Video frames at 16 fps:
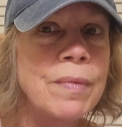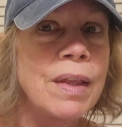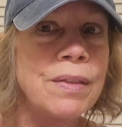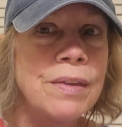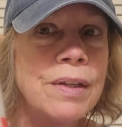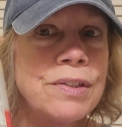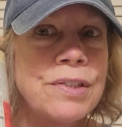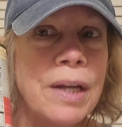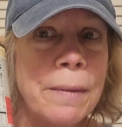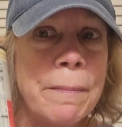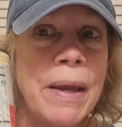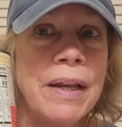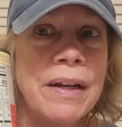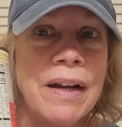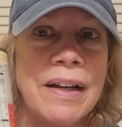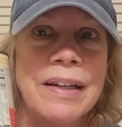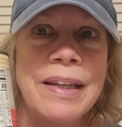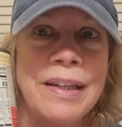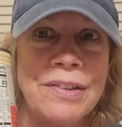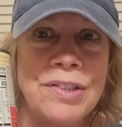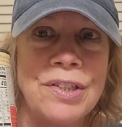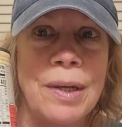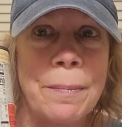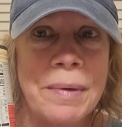this, I may not
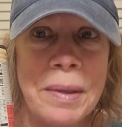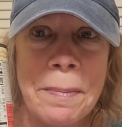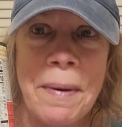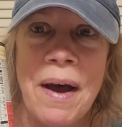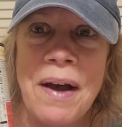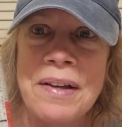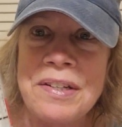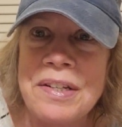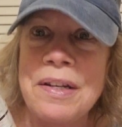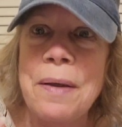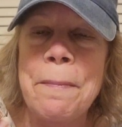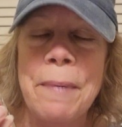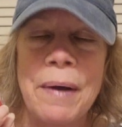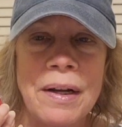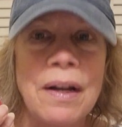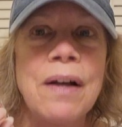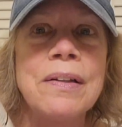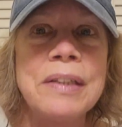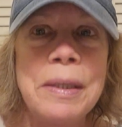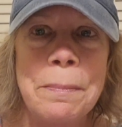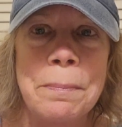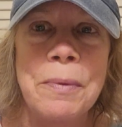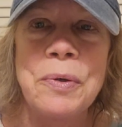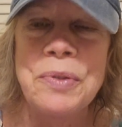eat some of the pasta, but I'll
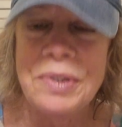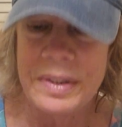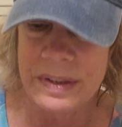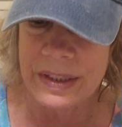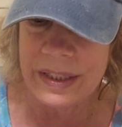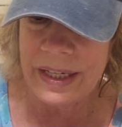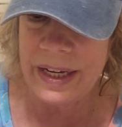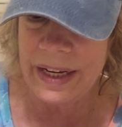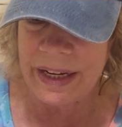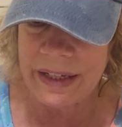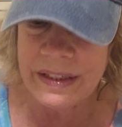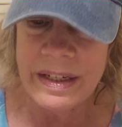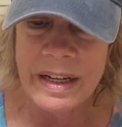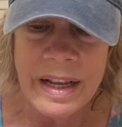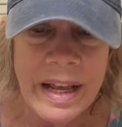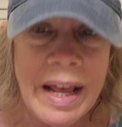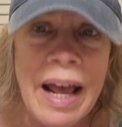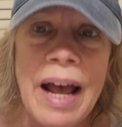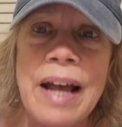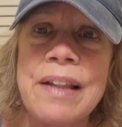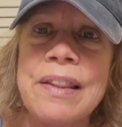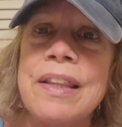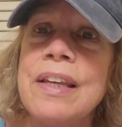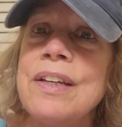eat most of the can.
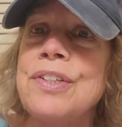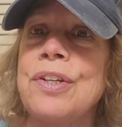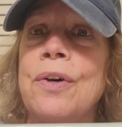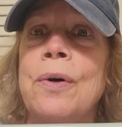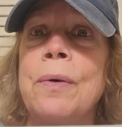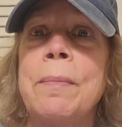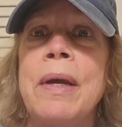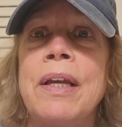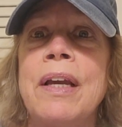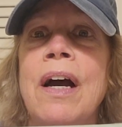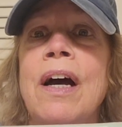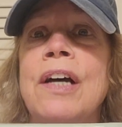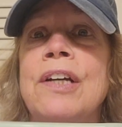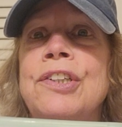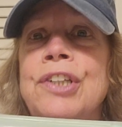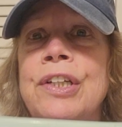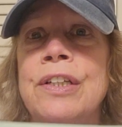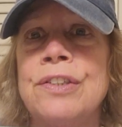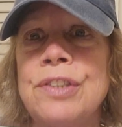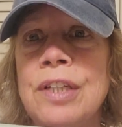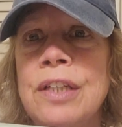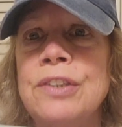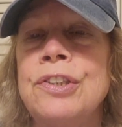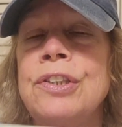And this, oh my gosh, it's
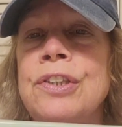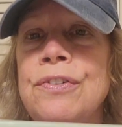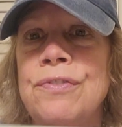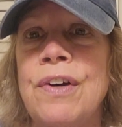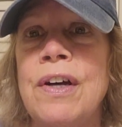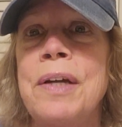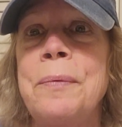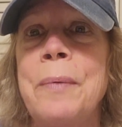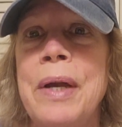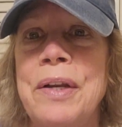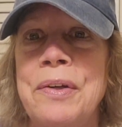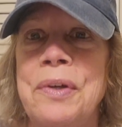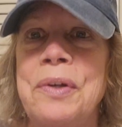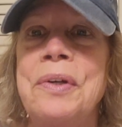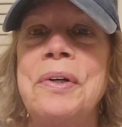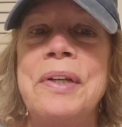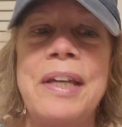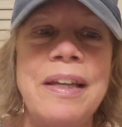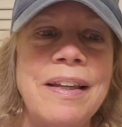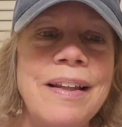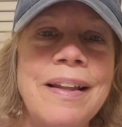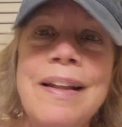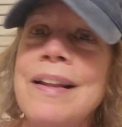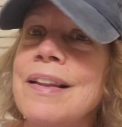such a divine way to cook
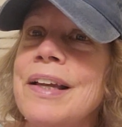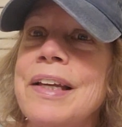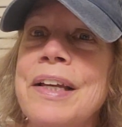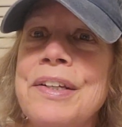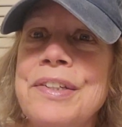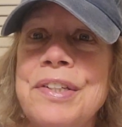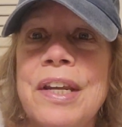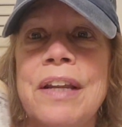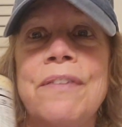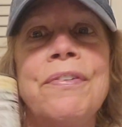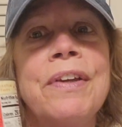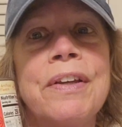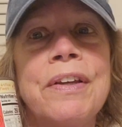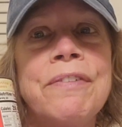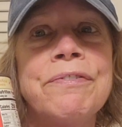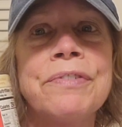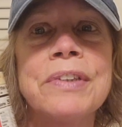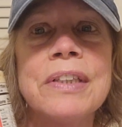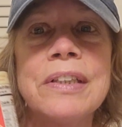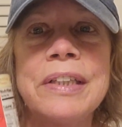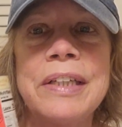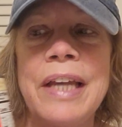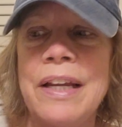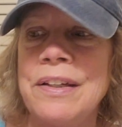it. Like I said, if you
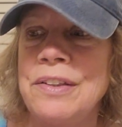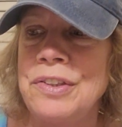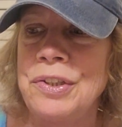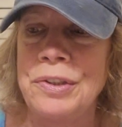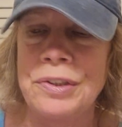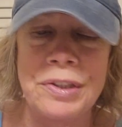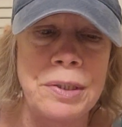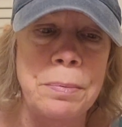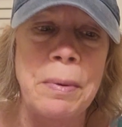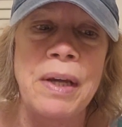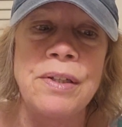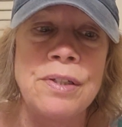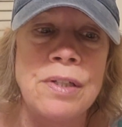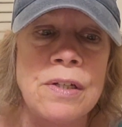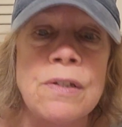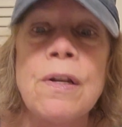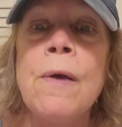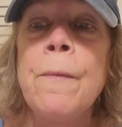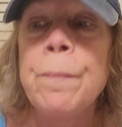really get into your spices,